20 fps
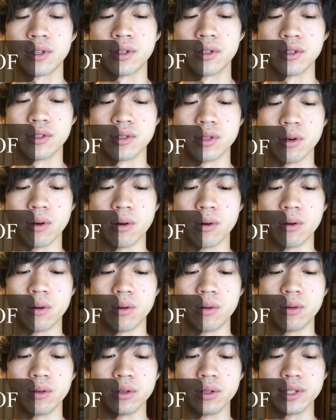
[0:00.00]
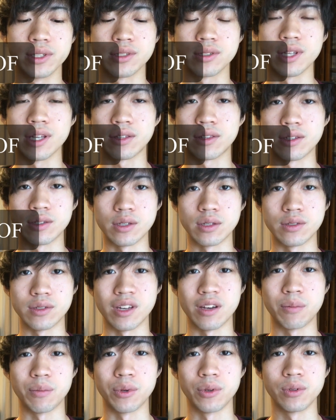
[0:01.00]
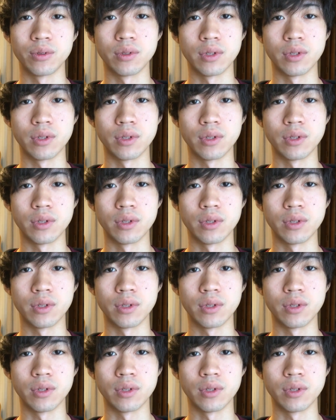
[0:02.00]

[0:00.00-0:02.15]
So let's take this example,